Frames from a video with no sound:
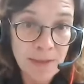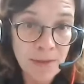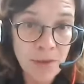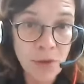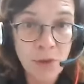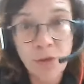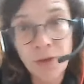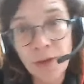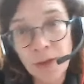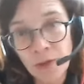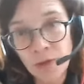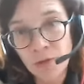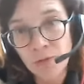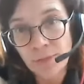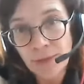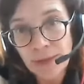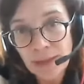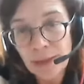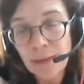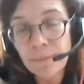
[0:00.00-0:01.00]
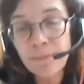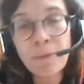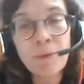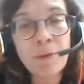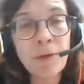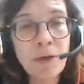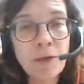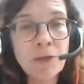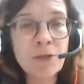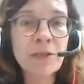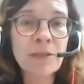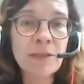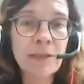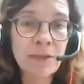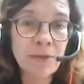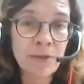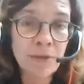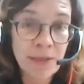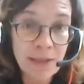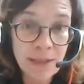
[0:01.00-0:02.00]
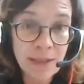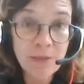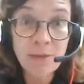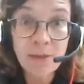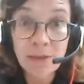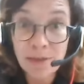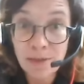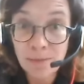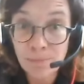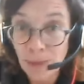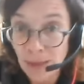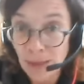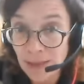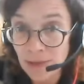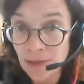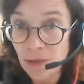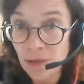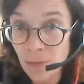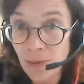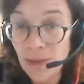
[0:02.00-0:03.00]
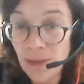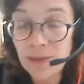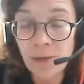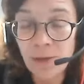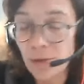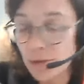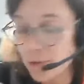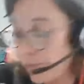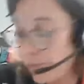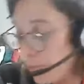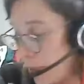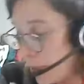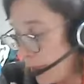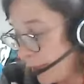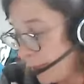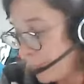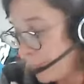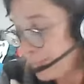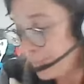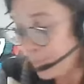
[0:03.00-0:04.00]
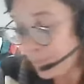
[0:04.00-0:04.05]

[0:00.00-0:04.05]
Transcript: So you need to read up a lot, and you need to spend quite a lot of money